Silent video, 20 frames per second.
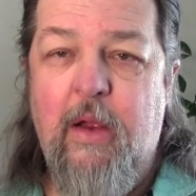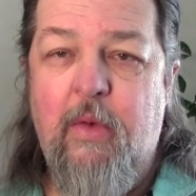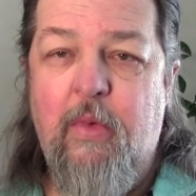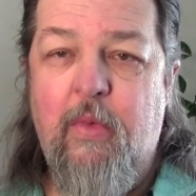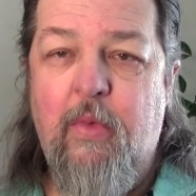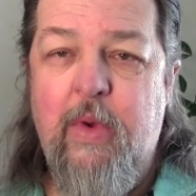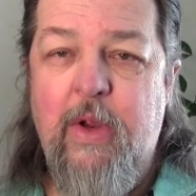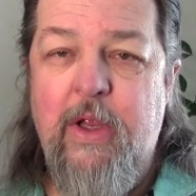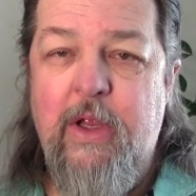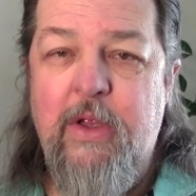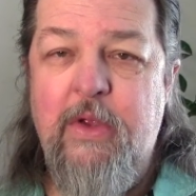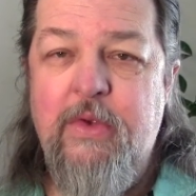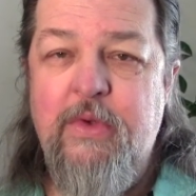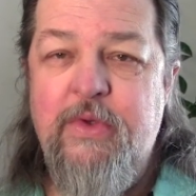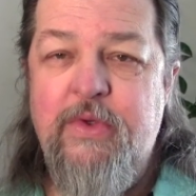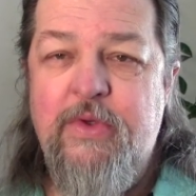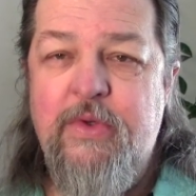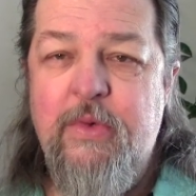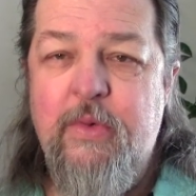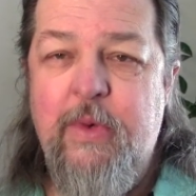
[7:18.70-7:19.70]

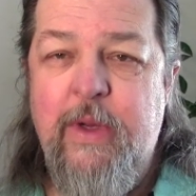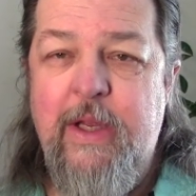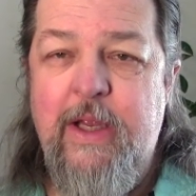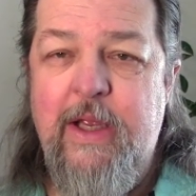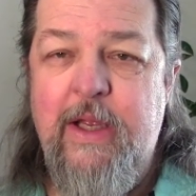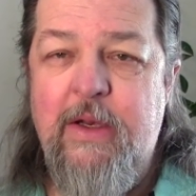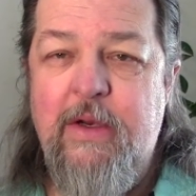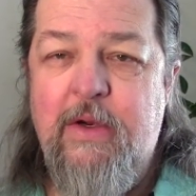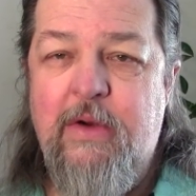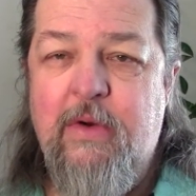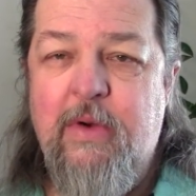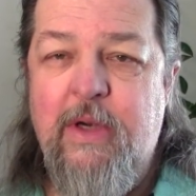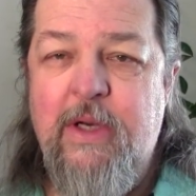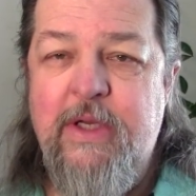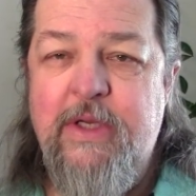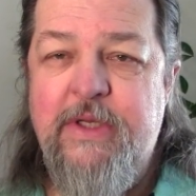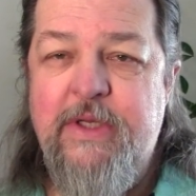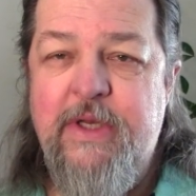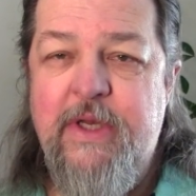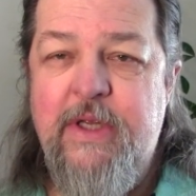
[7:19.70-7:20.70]
We
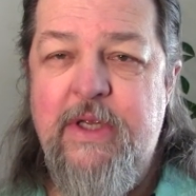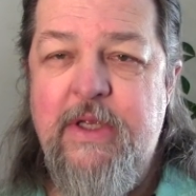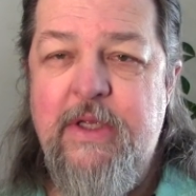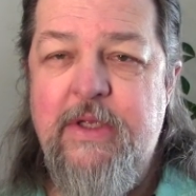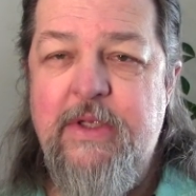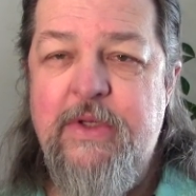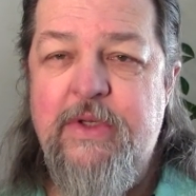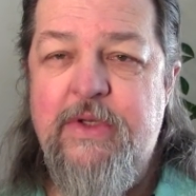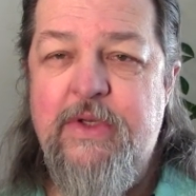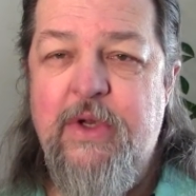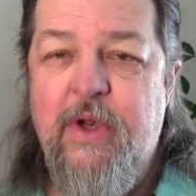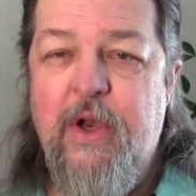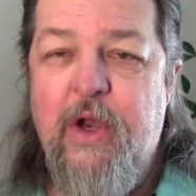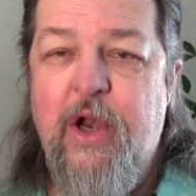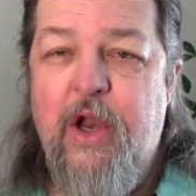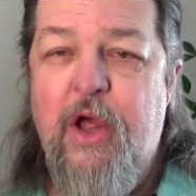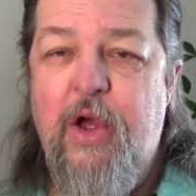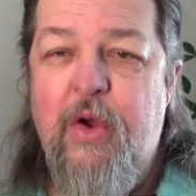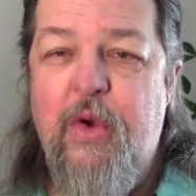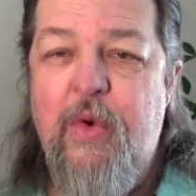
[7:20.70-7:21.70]
increased his
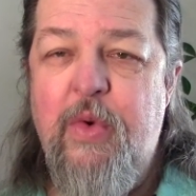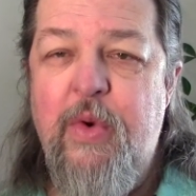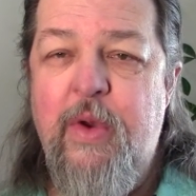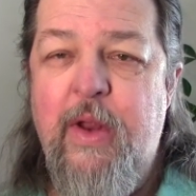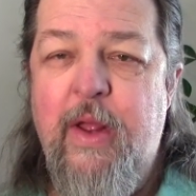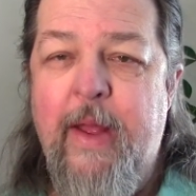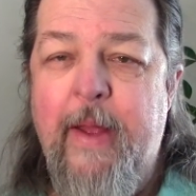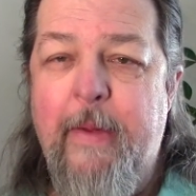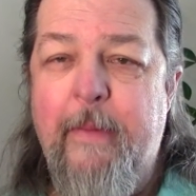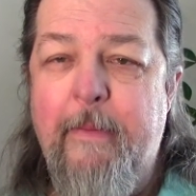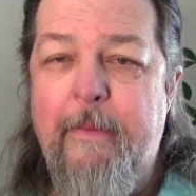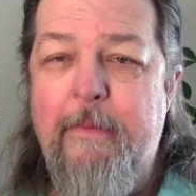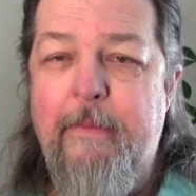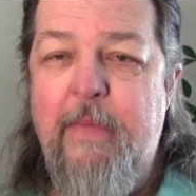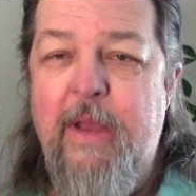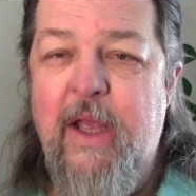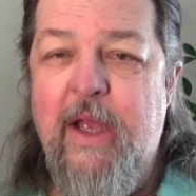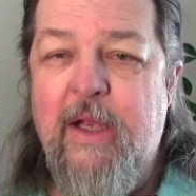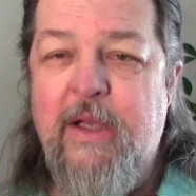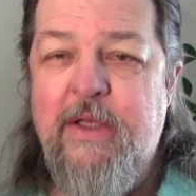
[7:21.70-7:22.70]
loan
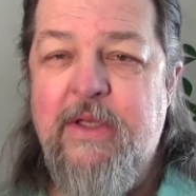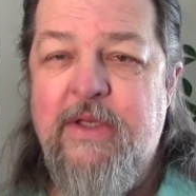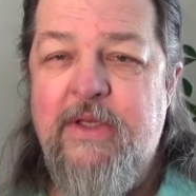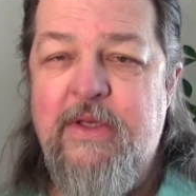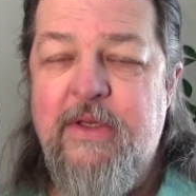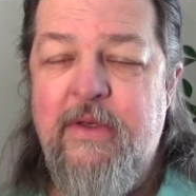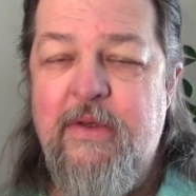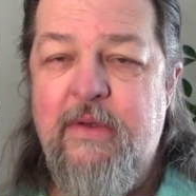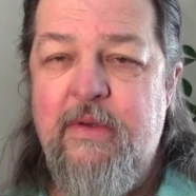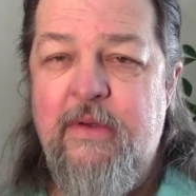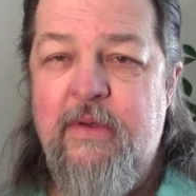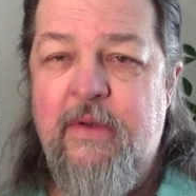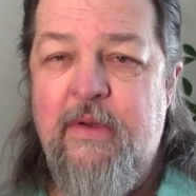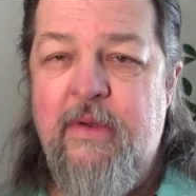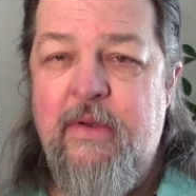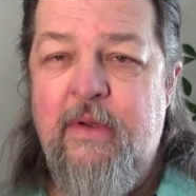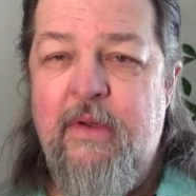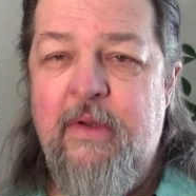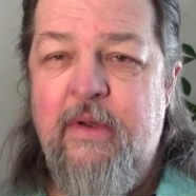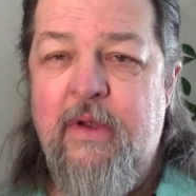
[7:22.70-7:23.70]
mix.
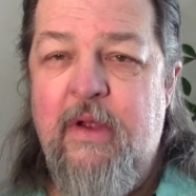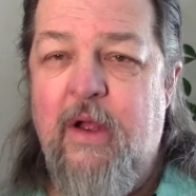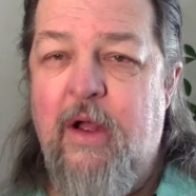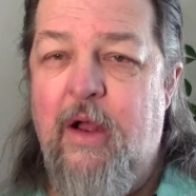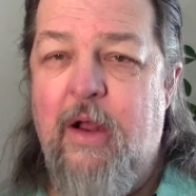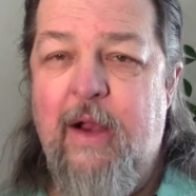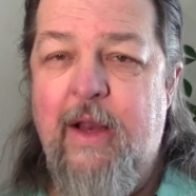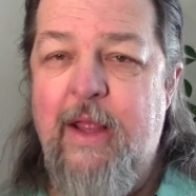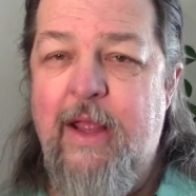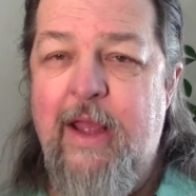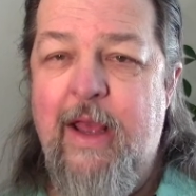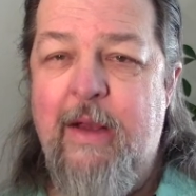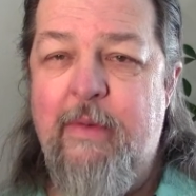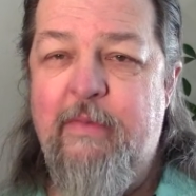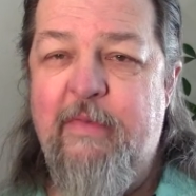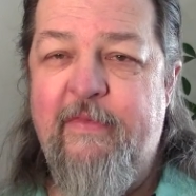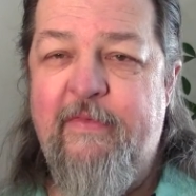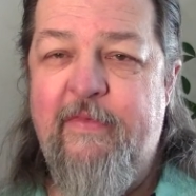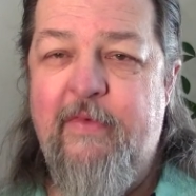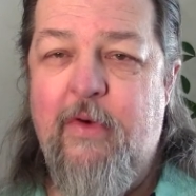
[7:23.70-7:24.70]
All he
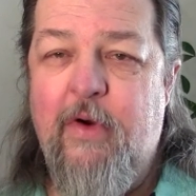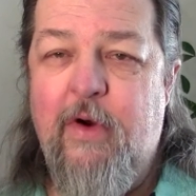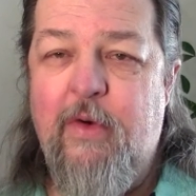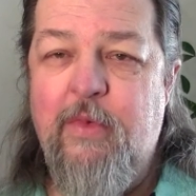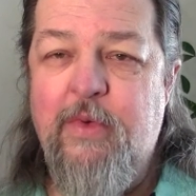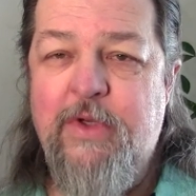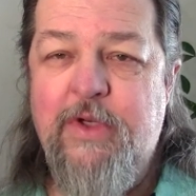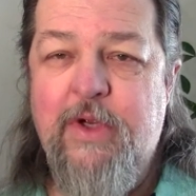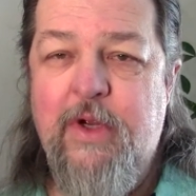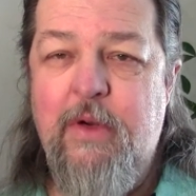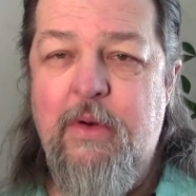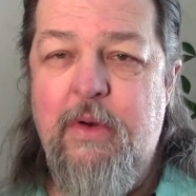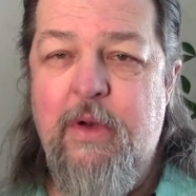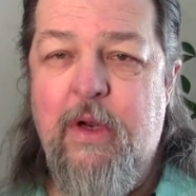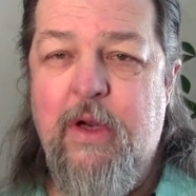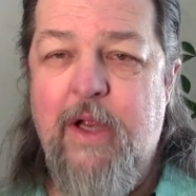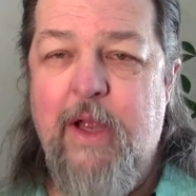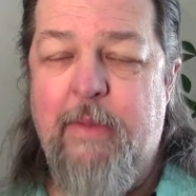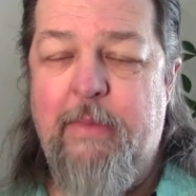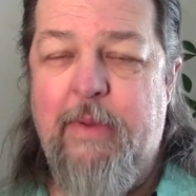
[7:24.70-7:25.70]
had before was
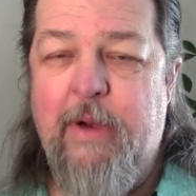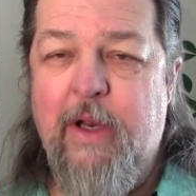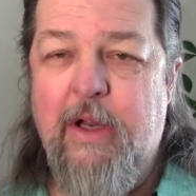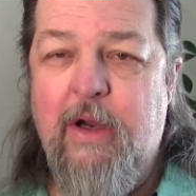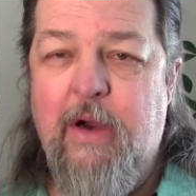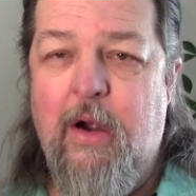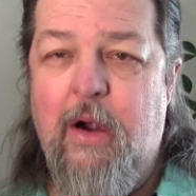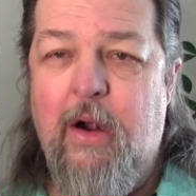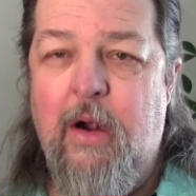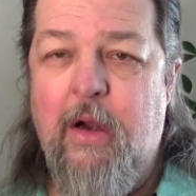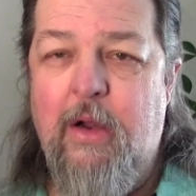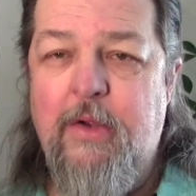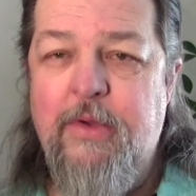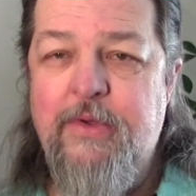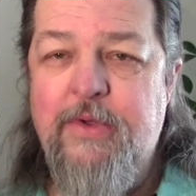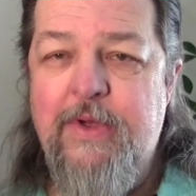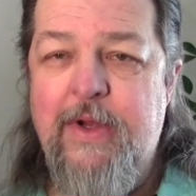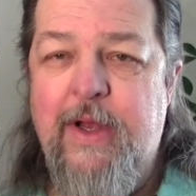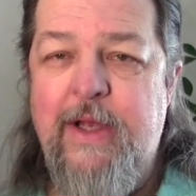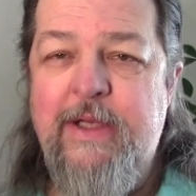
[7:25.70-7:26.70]
a couple of car
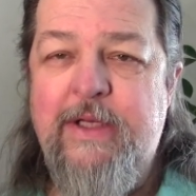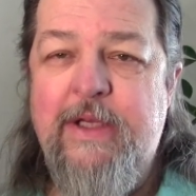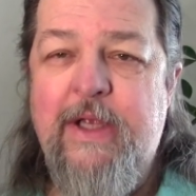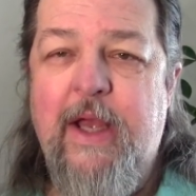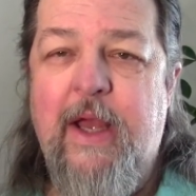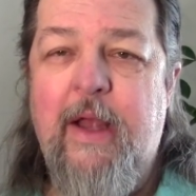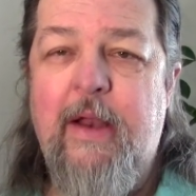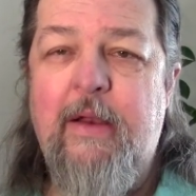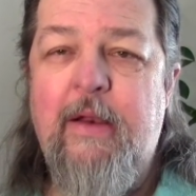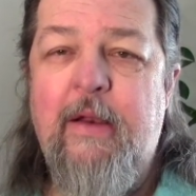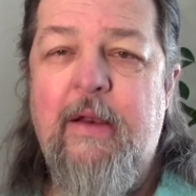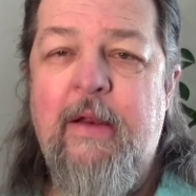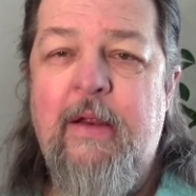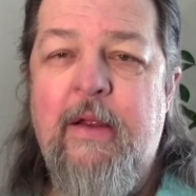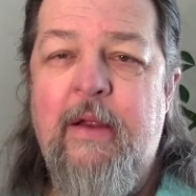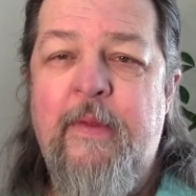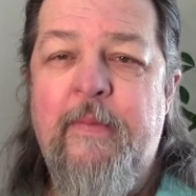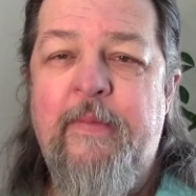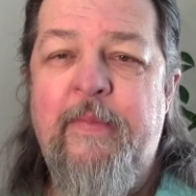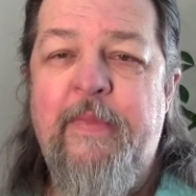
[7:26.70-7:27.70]
loans. Now he's got
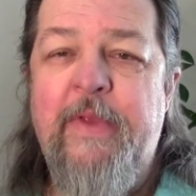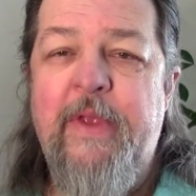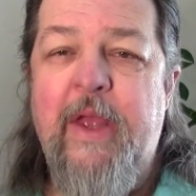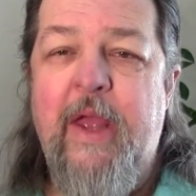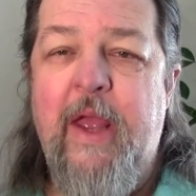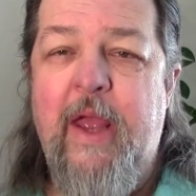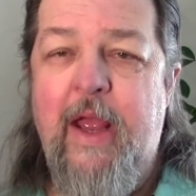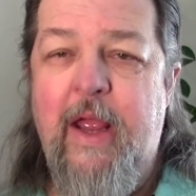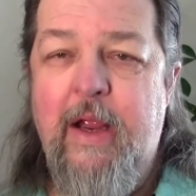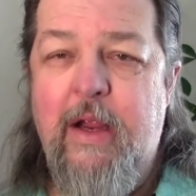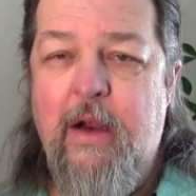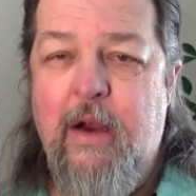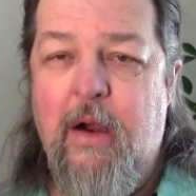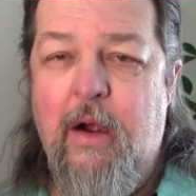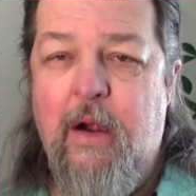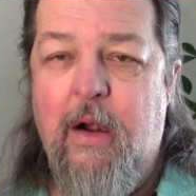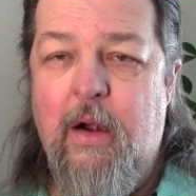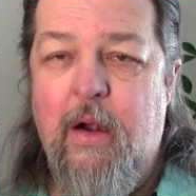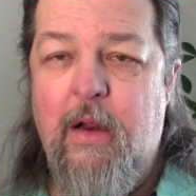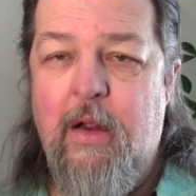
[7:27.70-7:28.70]
a
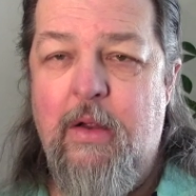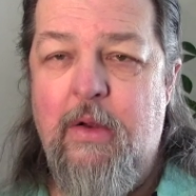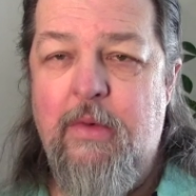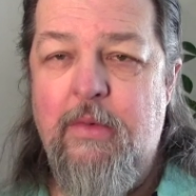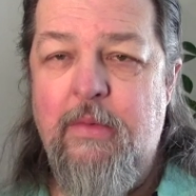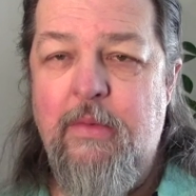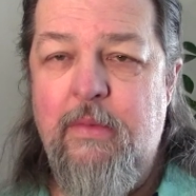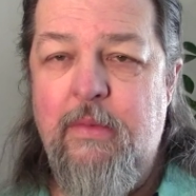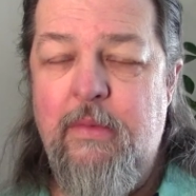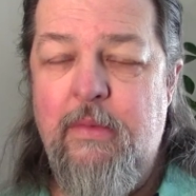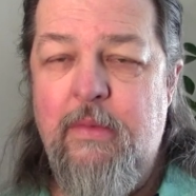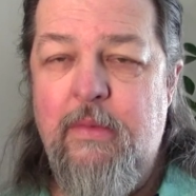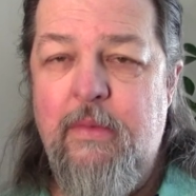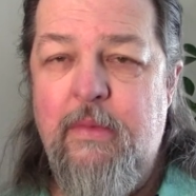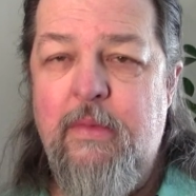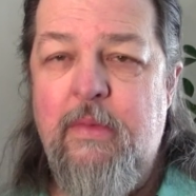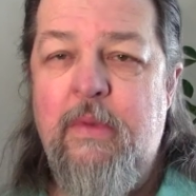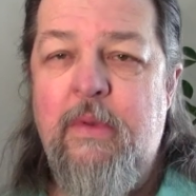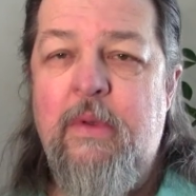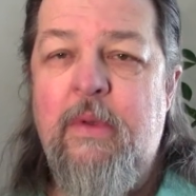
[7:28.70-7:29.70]
car loan
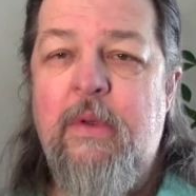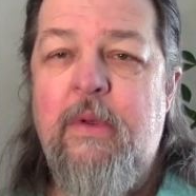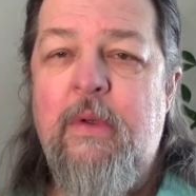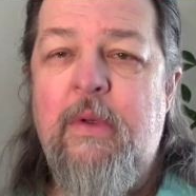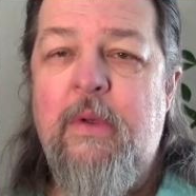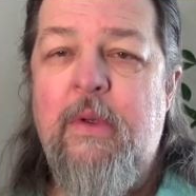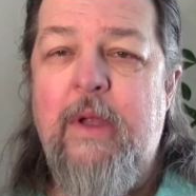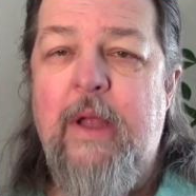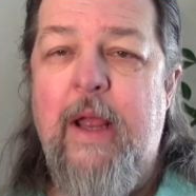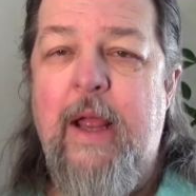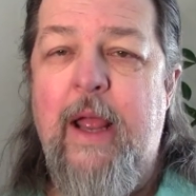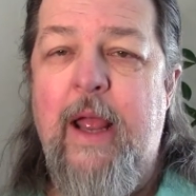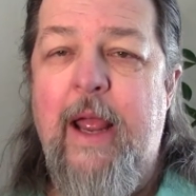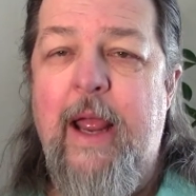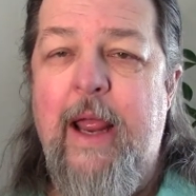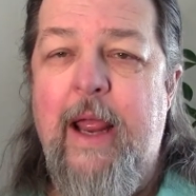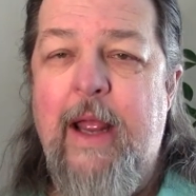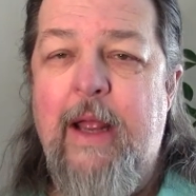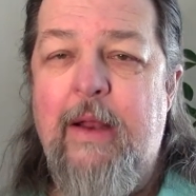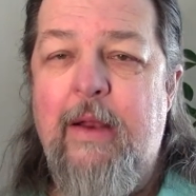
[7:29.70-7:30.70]

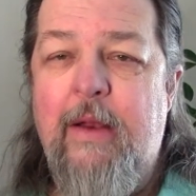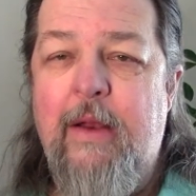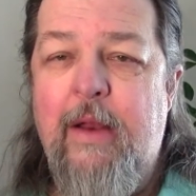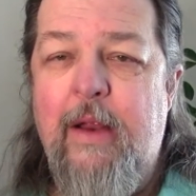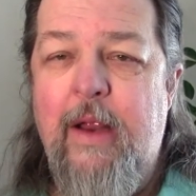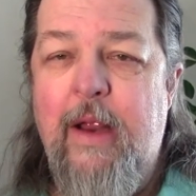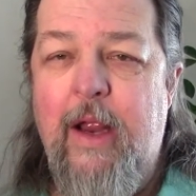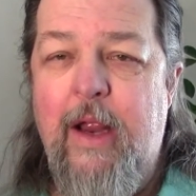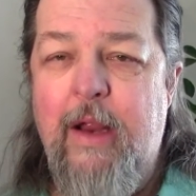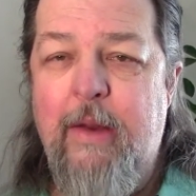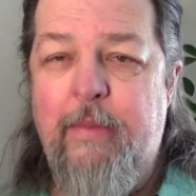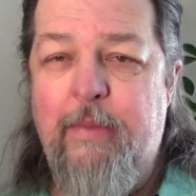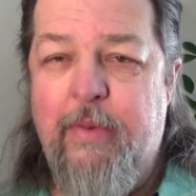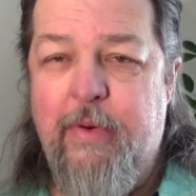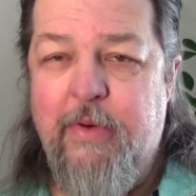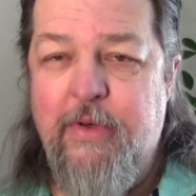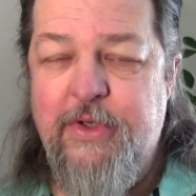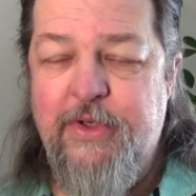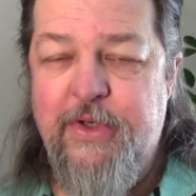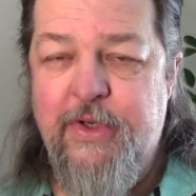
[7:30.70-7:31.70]
and a
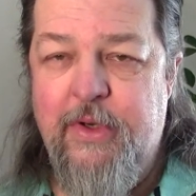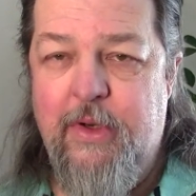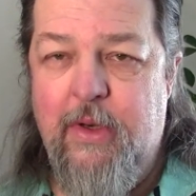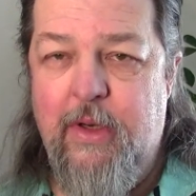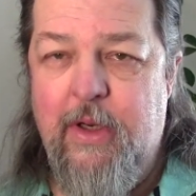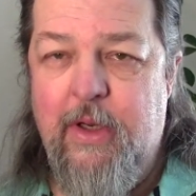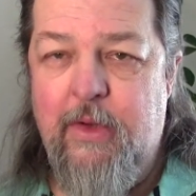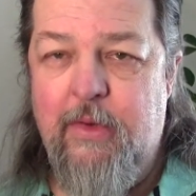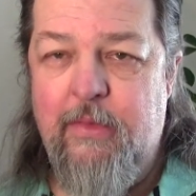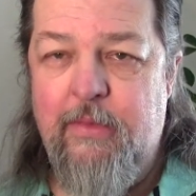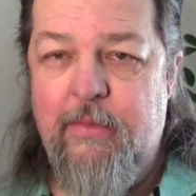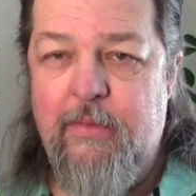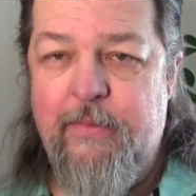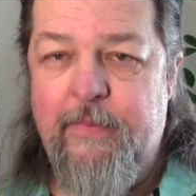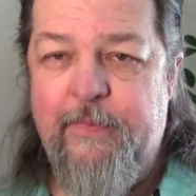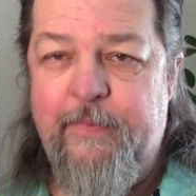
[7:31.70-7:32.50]
personal loan.